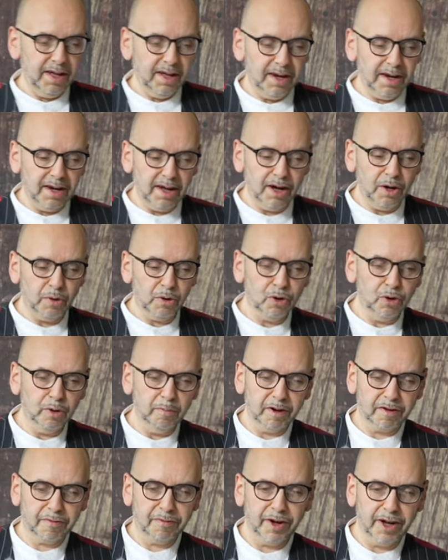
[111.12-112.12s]
Now,
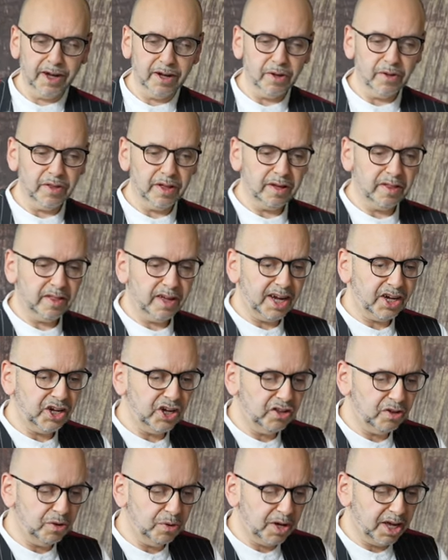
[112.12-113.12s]
Gordon MacPhail, they
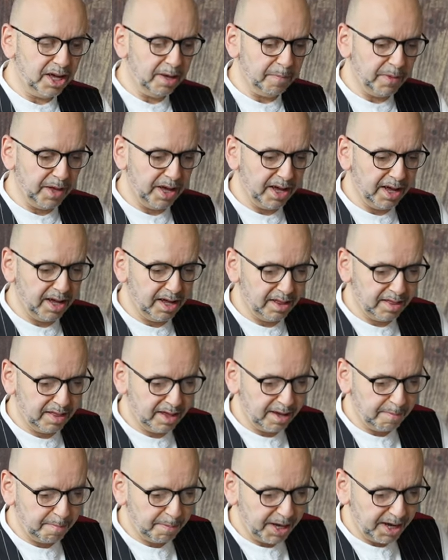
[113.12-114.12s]
actually do keep
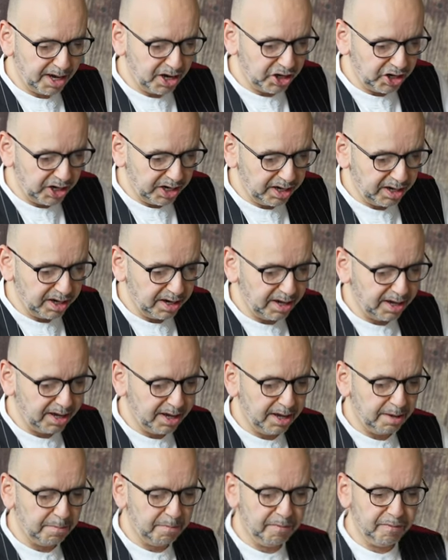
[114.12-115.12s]
their packaging
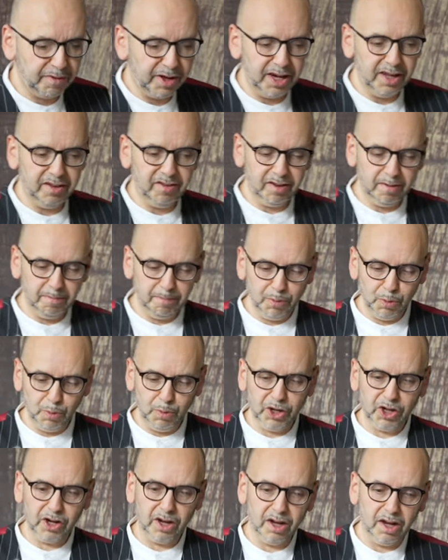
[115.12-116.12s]
fairly simple,
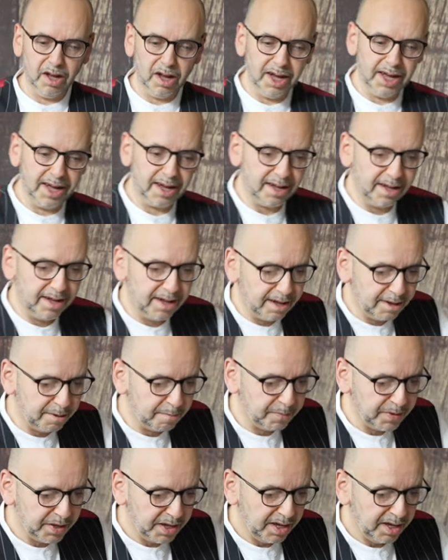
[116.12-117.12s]
which I
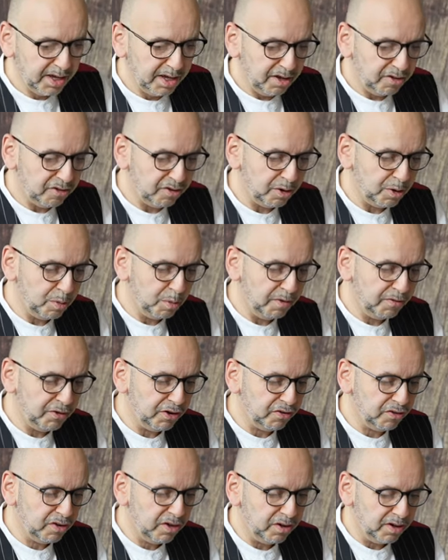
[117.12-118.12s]
like. So we've
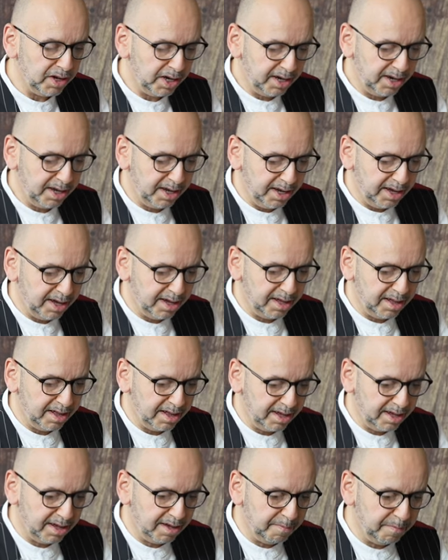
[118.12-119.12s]
just got in here
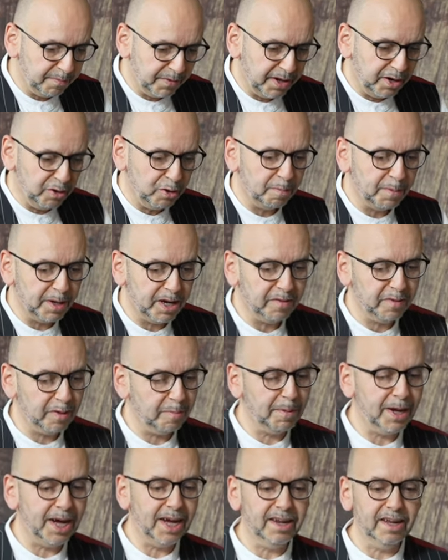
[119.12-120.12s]
a little bit of the
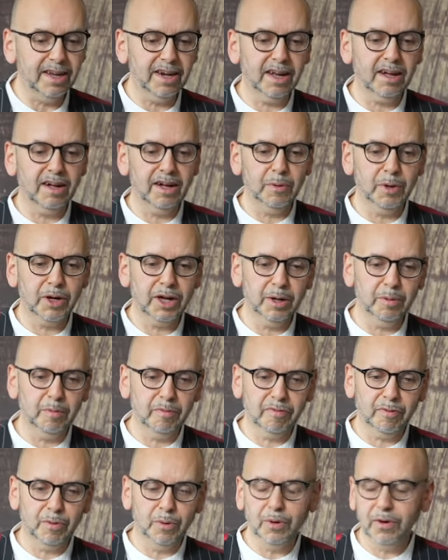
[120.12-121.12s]
padding. I would hope
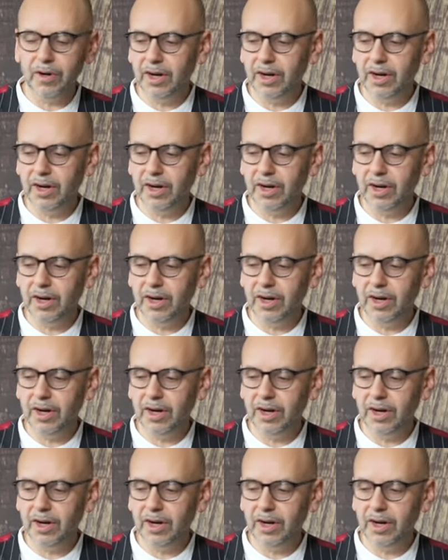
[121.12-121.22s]
for